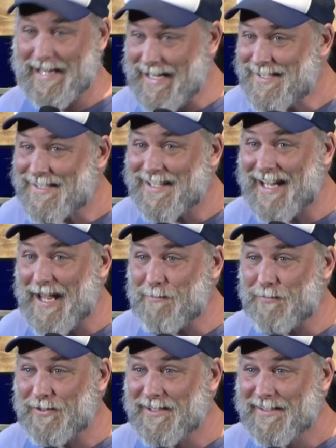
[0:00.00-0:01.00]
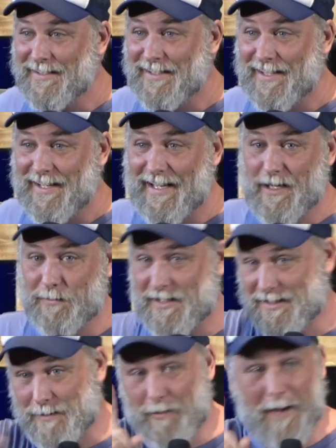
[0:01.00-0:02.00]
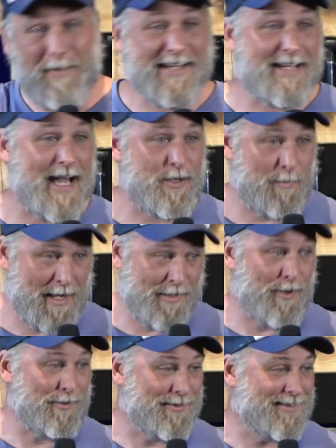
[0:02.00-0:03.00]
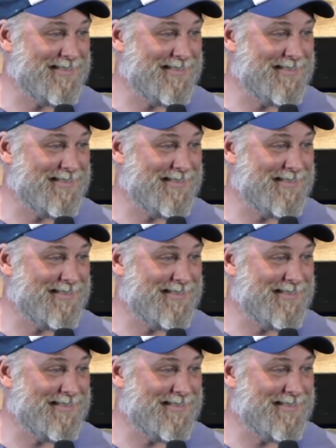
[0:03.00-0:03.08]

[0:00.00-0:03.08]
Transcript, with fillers: Easter camp and I'm just in my backyard on my own.